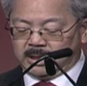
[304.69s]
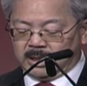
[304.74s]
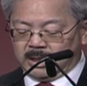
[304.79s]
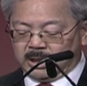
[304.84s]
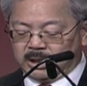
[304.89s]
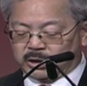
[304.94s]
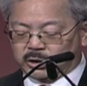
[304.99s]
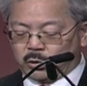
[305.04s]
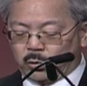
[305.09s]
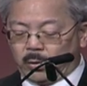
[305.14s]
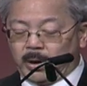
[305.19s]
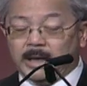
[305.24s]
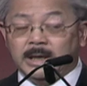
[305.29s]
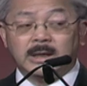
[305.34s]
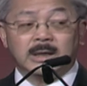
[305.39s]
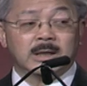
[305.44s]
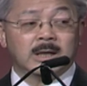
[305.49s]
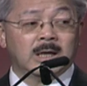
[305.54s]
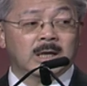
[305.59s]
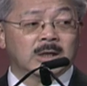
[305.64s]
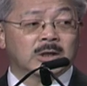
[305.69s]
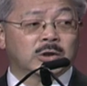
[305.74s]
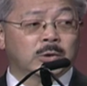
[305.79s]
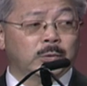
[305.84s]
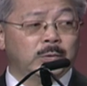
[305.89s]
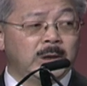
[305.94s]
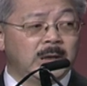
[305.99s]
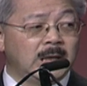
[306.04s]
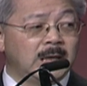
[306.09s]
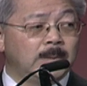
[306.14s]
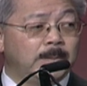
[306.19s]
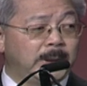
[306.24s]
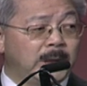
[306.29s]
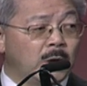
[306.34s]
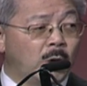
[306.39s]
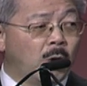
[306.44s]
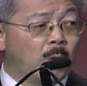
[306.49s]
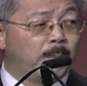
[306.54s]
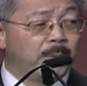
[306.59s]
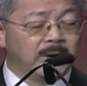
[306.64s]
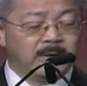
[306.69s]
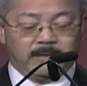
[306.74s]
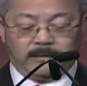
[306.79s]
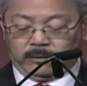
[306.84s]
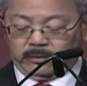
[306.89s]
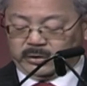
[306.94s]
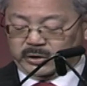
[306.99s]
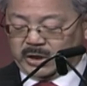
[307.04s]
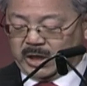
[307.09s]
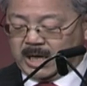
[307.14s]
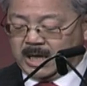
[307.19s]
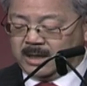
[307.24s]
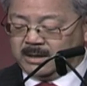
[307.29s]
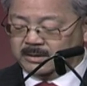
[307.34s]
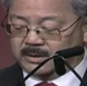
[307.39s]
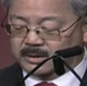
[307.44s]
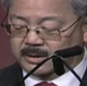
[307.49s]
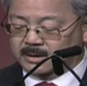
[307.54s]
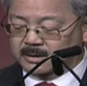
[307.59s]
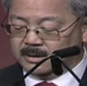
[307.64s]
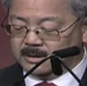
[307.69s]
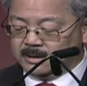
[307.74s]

is going to really be open for change.